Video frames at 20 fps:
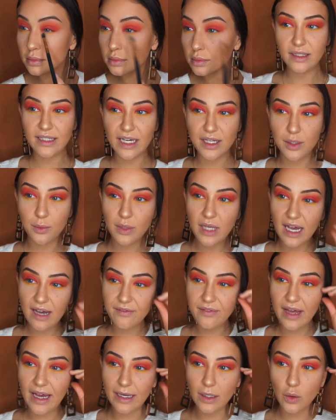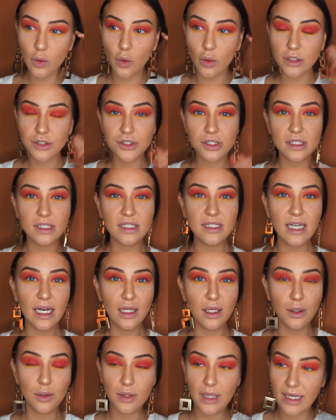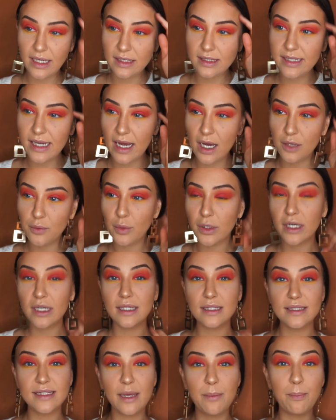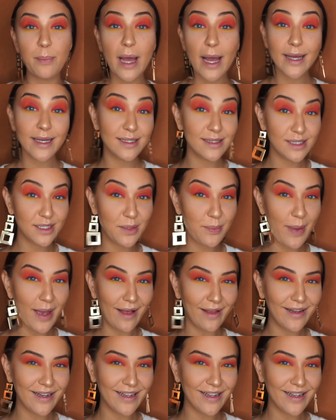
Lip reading: Now that we have that gorgeous yellow laid down, we're gonna dip back into the palette